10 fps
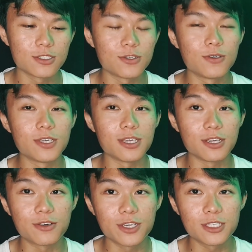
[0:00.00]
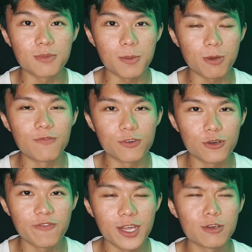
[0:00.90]
So it increased my
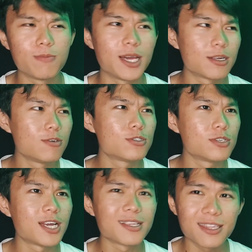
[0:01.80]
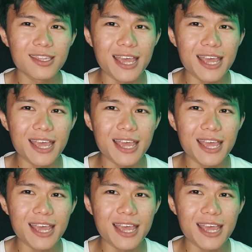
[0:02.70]
portfolio value by close to another